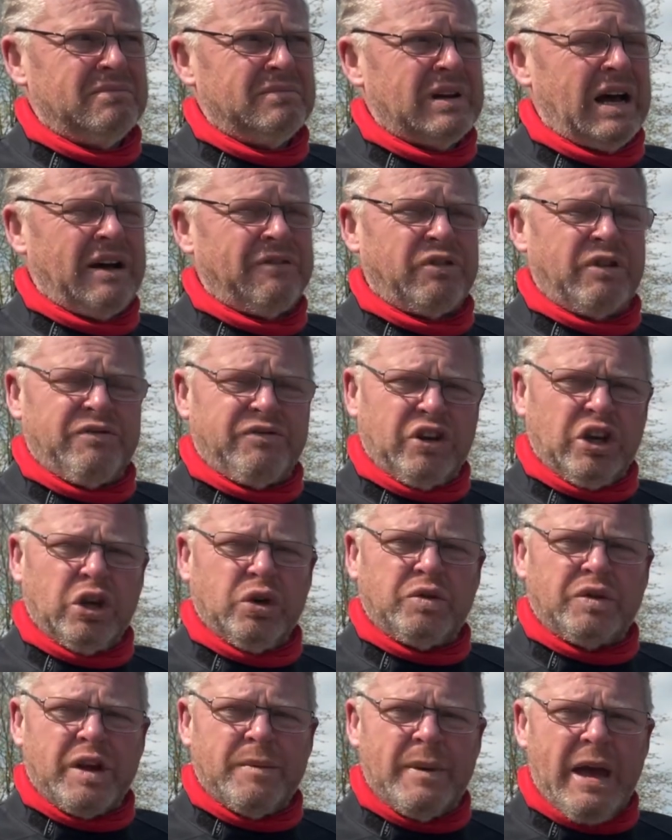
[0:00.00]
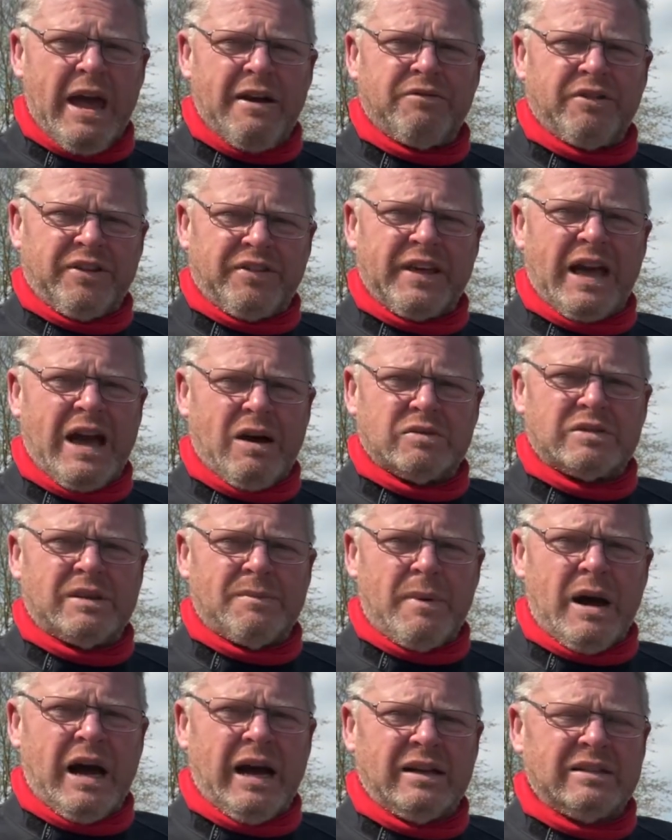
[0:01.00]
I've reviewed them every 1,000
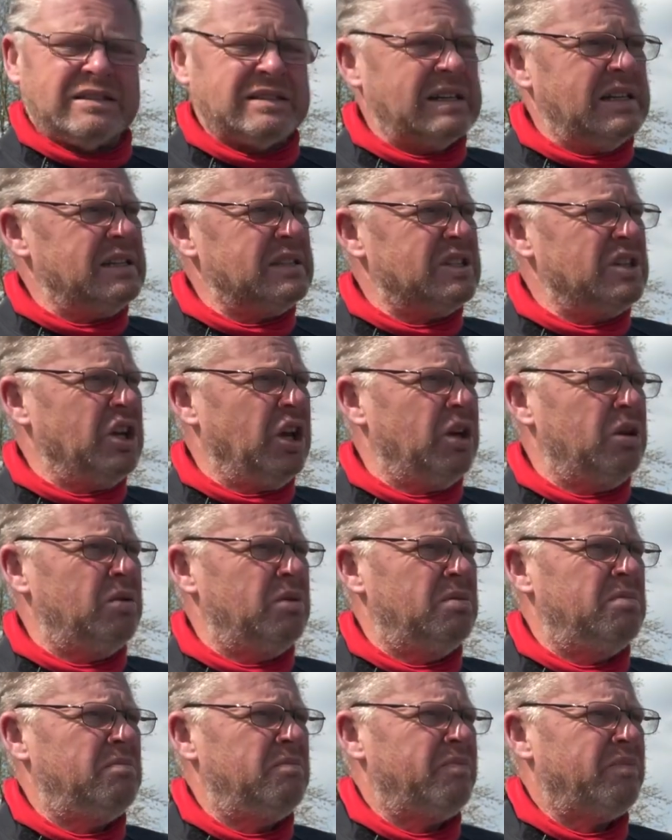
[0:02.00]
miles since new.